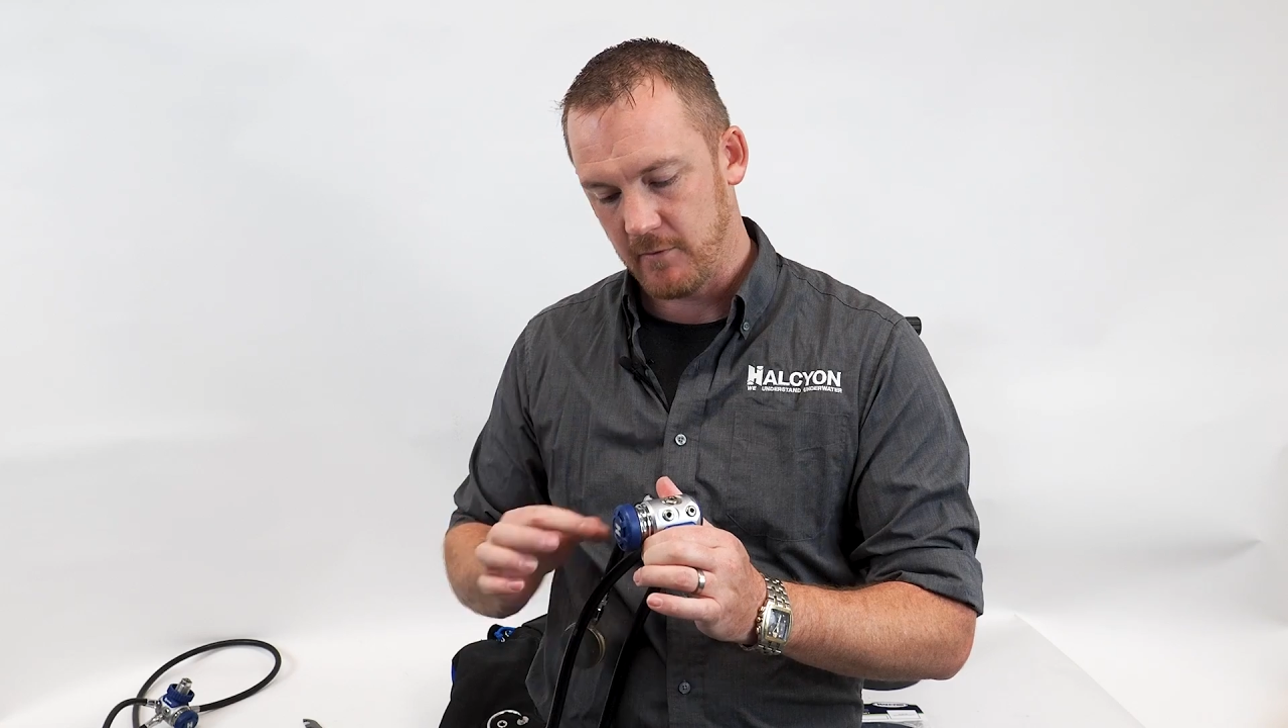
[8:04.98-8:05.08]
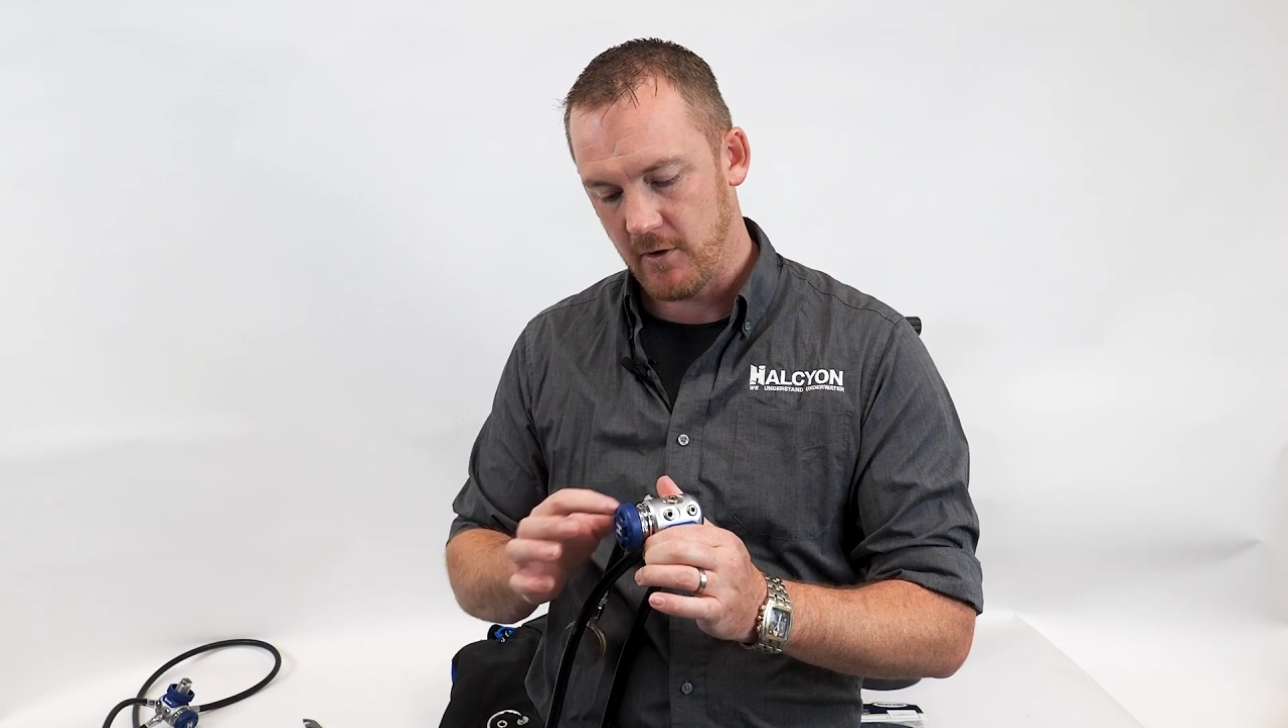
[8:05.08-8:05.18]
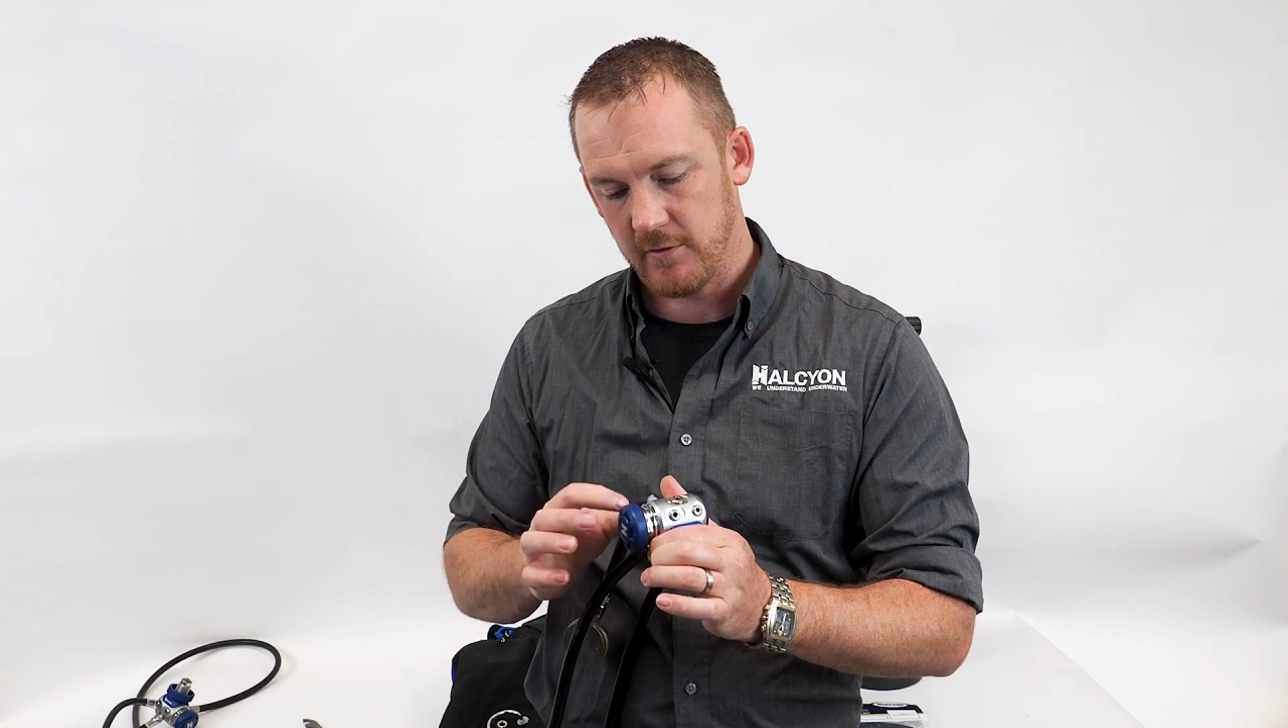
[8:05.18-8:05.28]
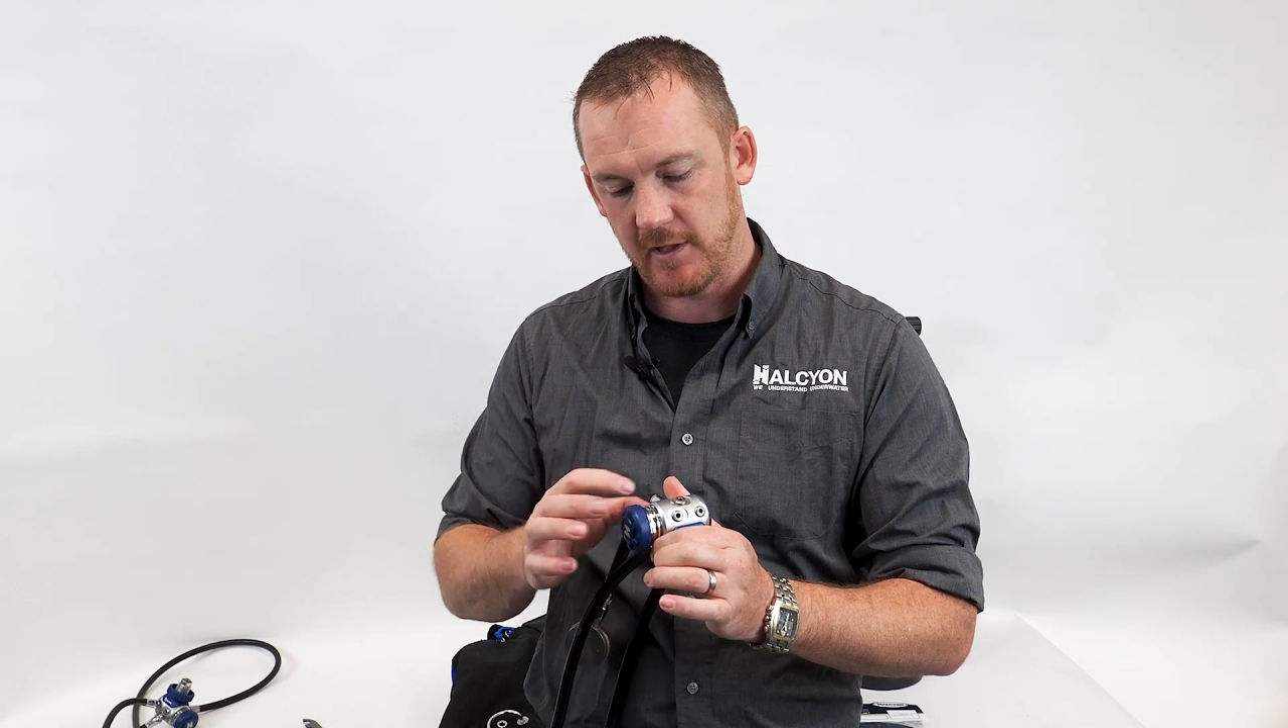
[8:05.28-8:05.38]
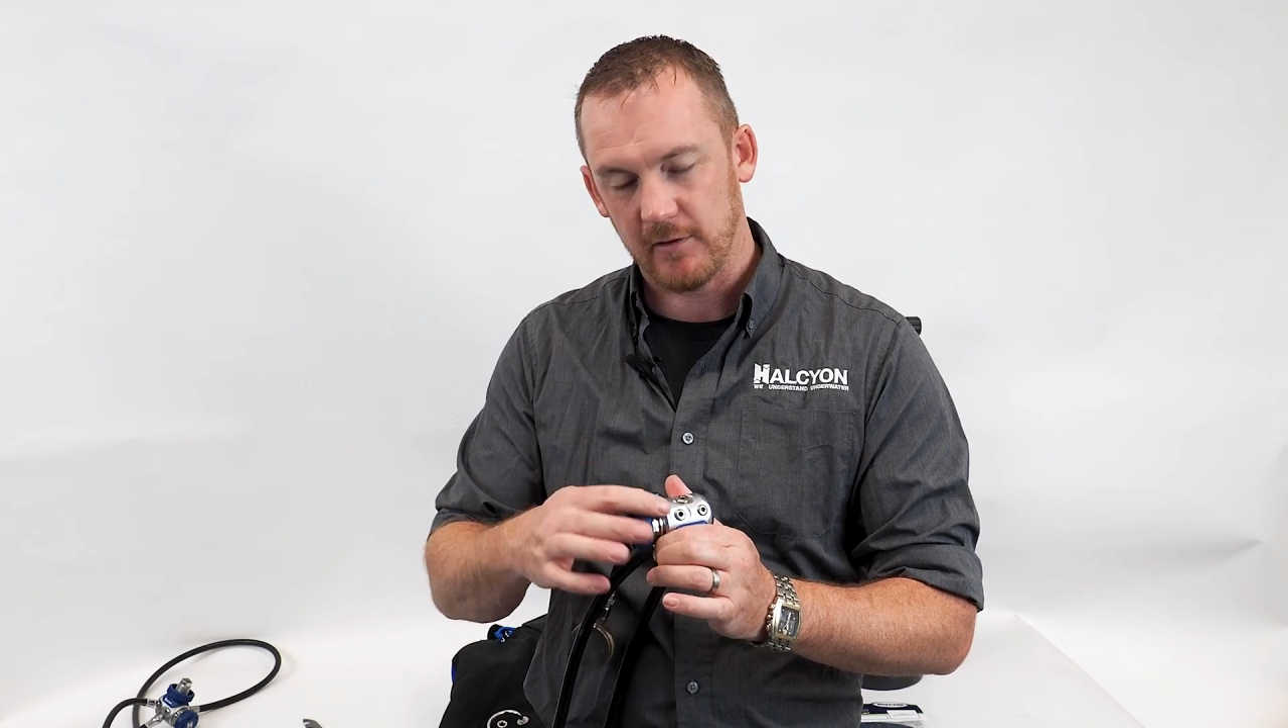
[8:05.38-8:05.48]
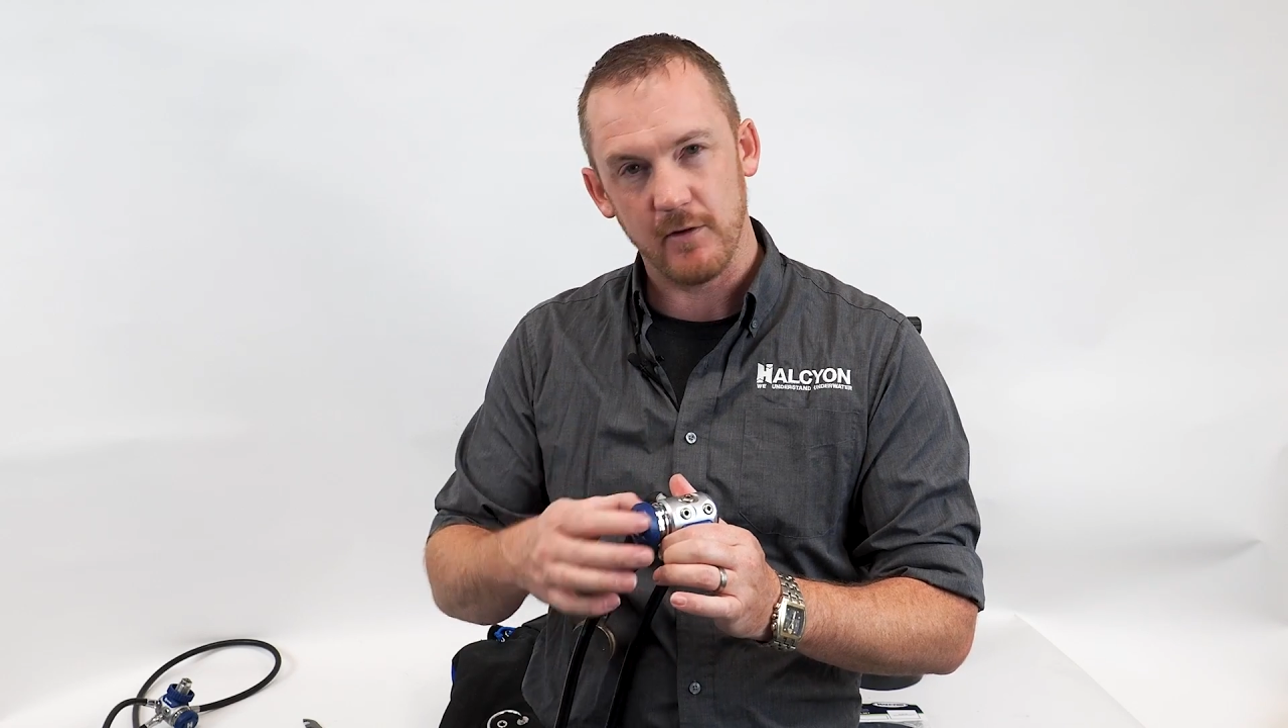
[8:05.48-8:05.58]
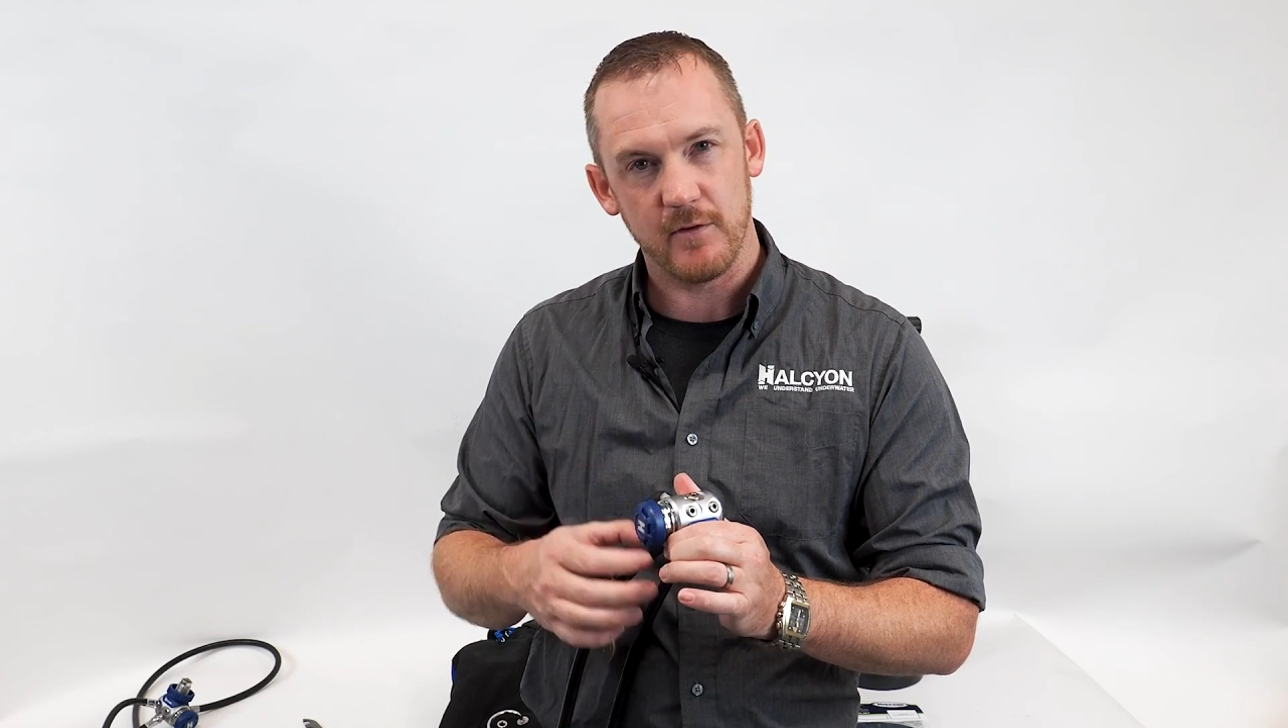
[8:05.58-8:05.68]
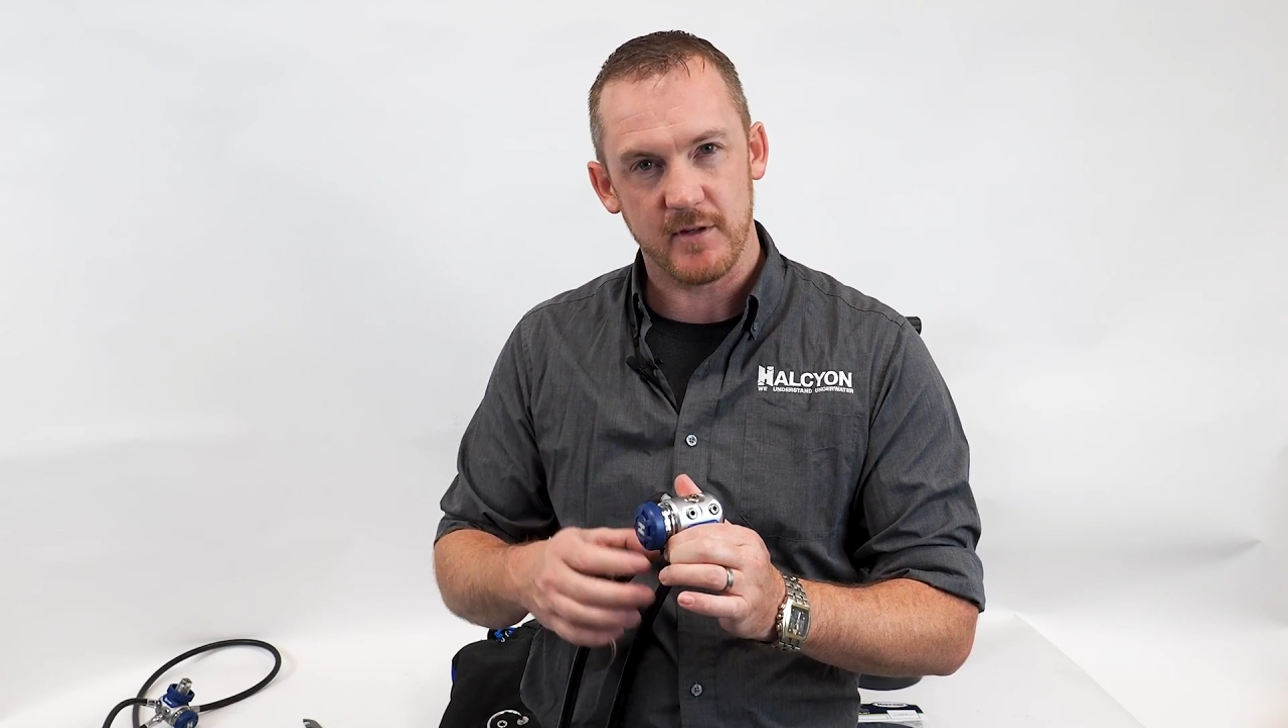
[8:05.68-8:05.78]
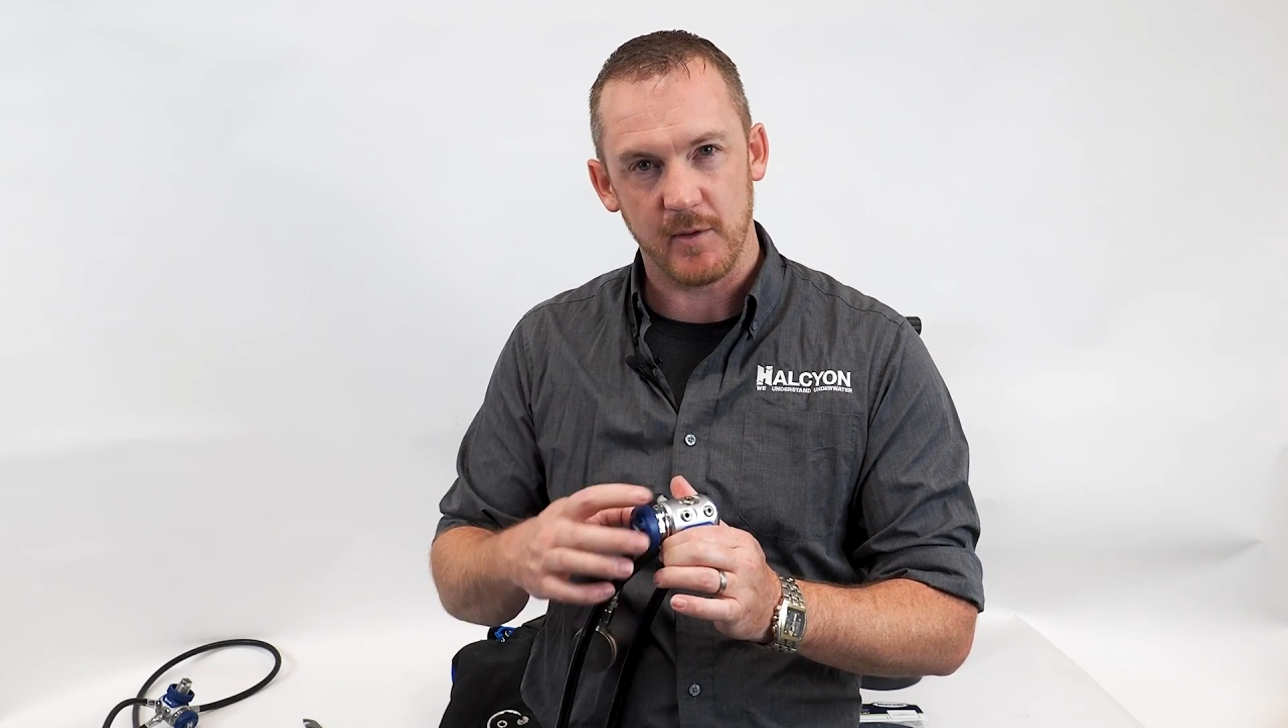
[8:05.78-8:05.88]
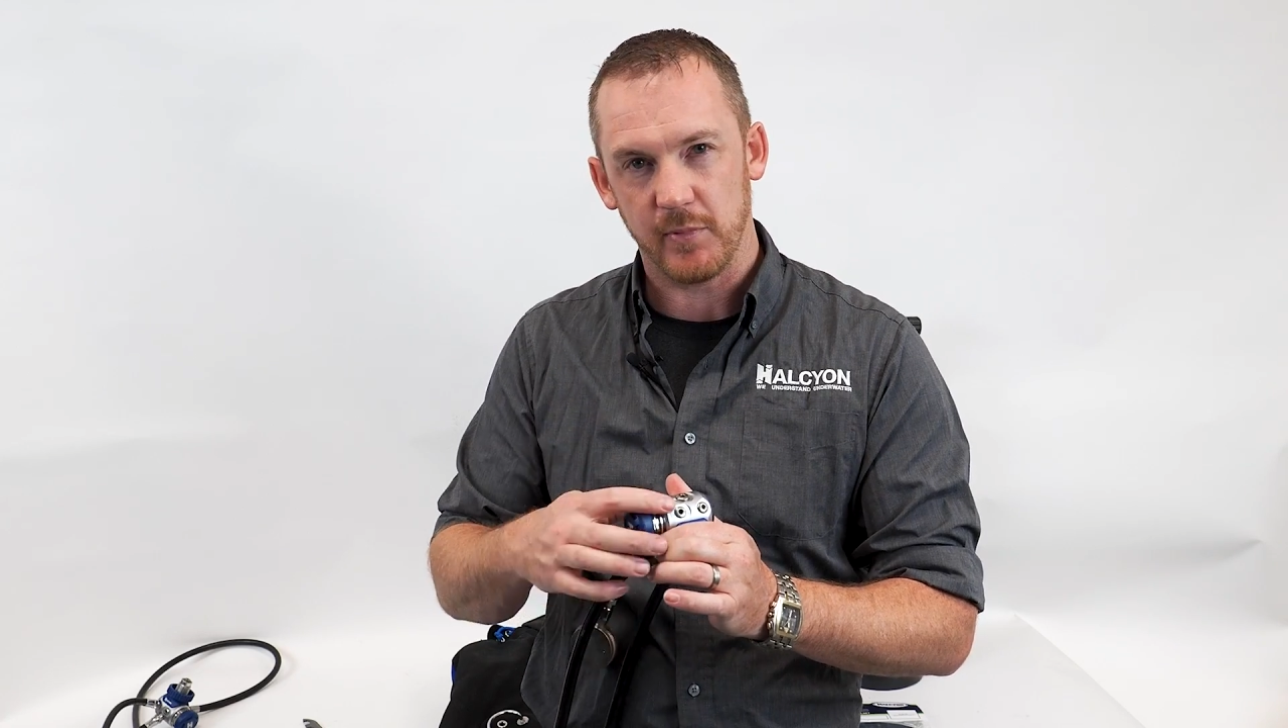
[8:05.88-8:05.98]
we're only losing